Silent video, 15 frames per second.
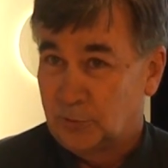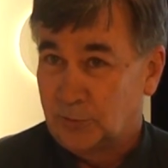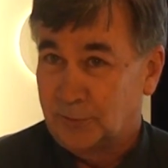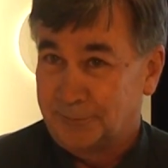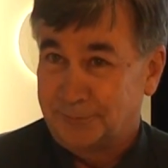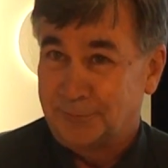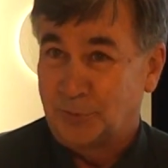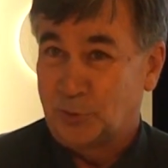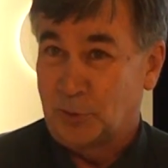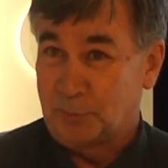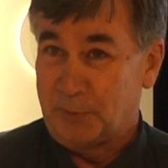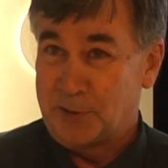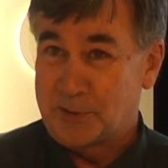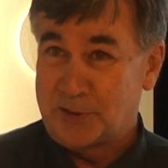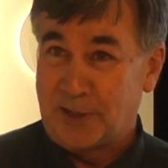It
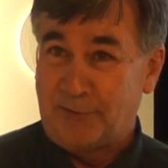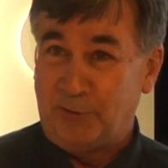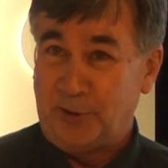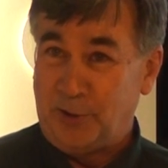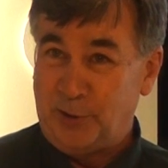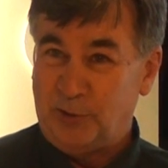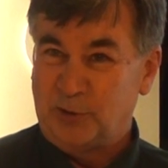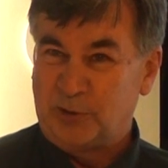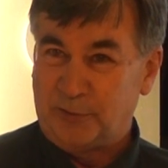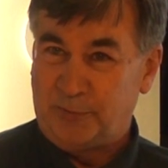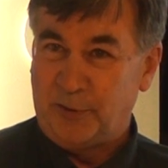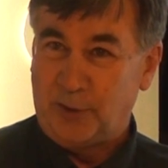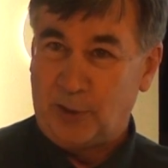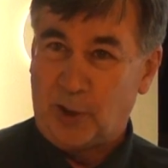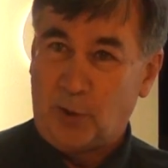took me 7 years to
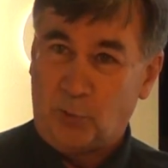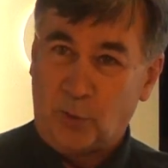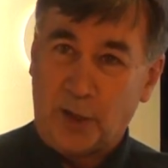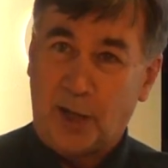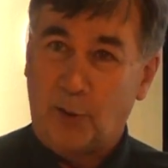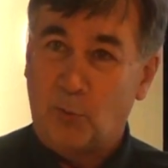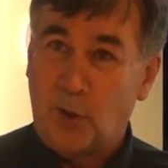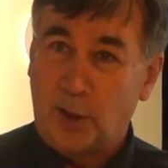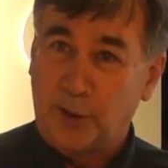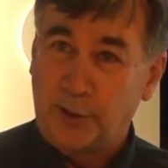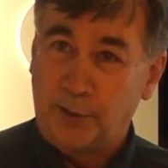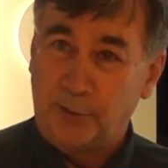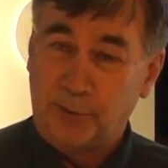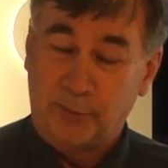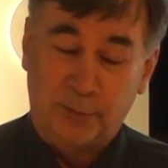figure out what I wanted
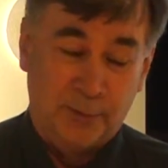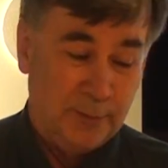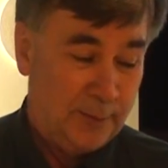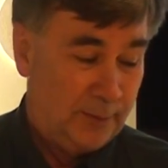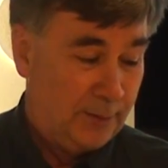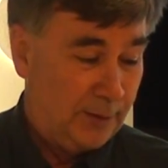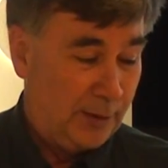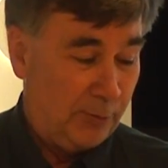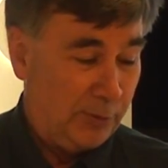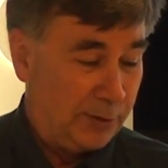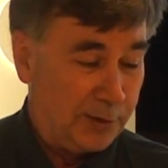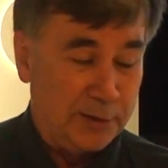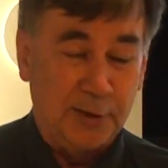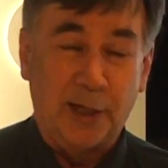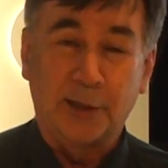to do. I
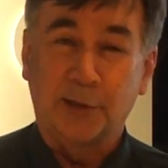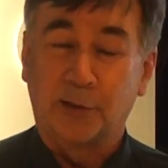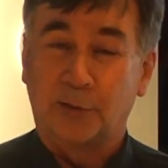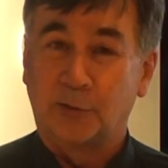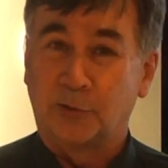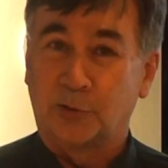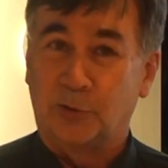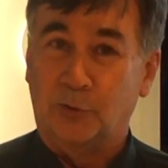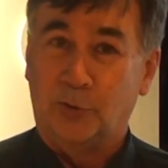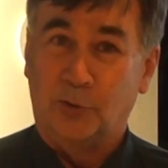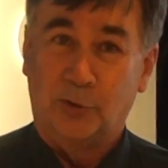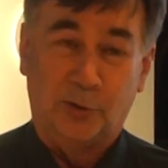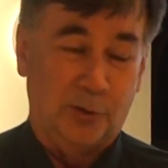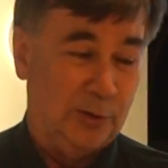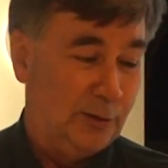went to technical
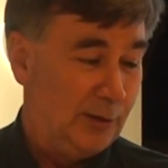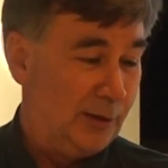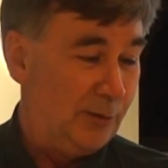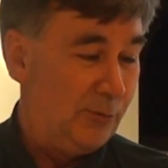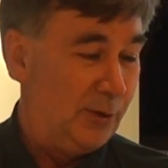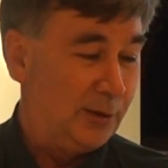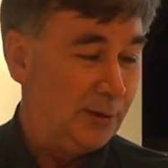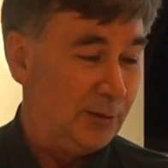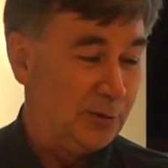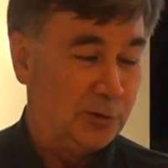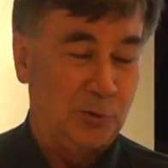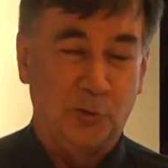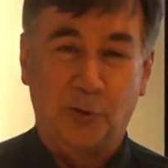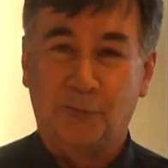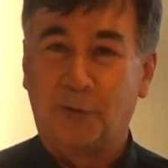school, I went to the School